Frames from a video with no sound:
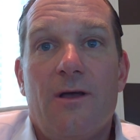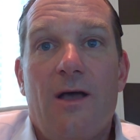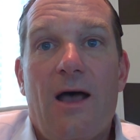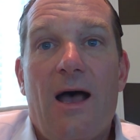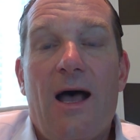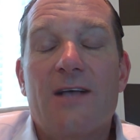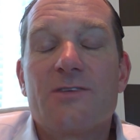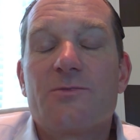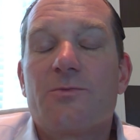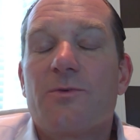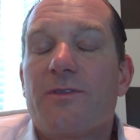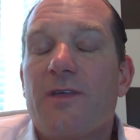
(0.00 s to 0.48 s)

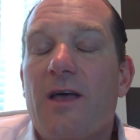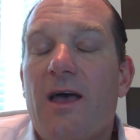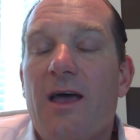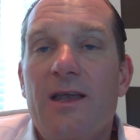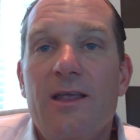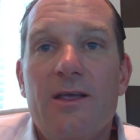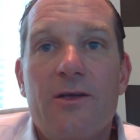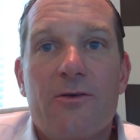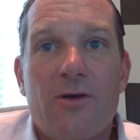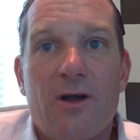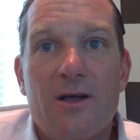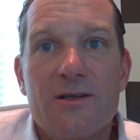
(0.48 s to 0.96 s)
As with
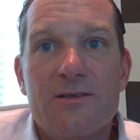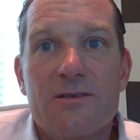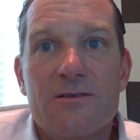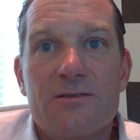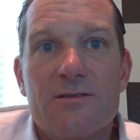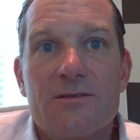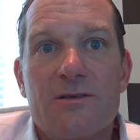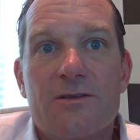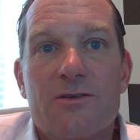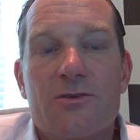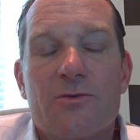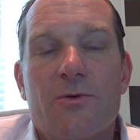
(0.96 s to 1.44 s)
any crisis
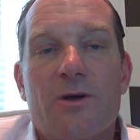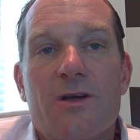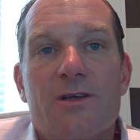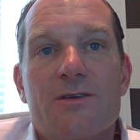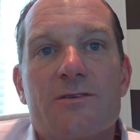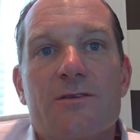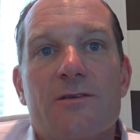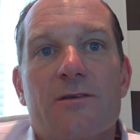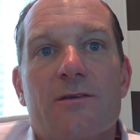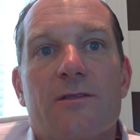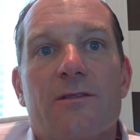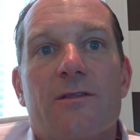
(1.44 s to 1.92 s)

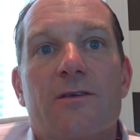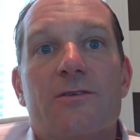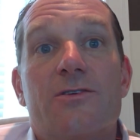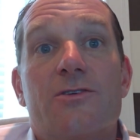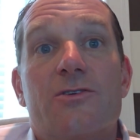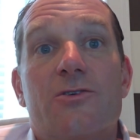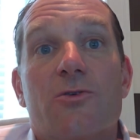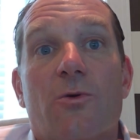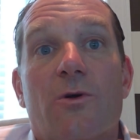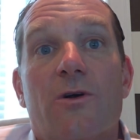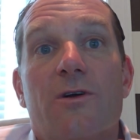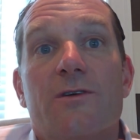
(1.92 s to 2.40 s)
situation, the
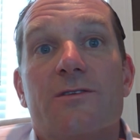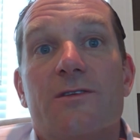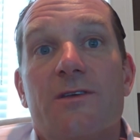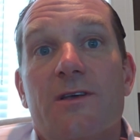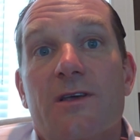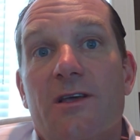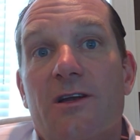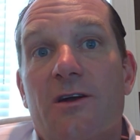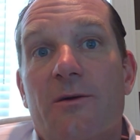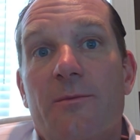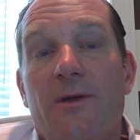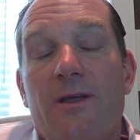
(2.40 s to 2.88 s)
short to
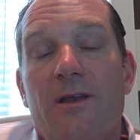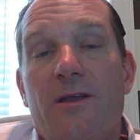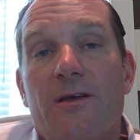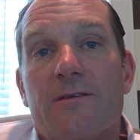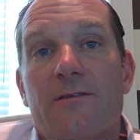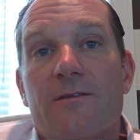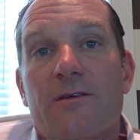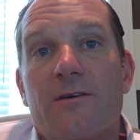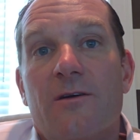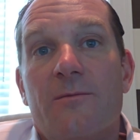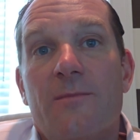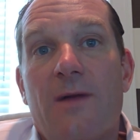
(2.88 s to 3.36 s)
intermediate
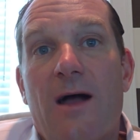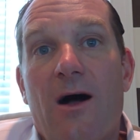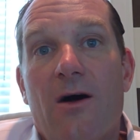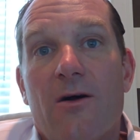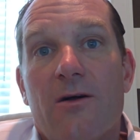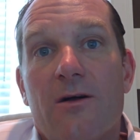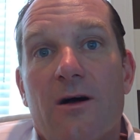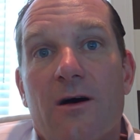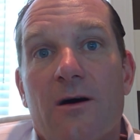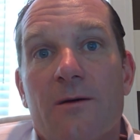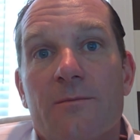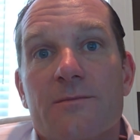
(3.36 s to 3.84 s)
term
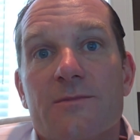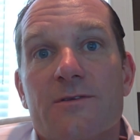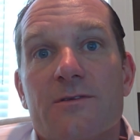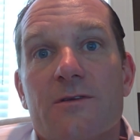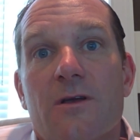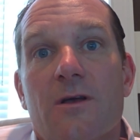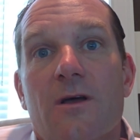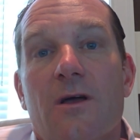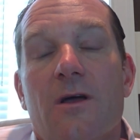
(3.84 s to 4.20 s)
outcomes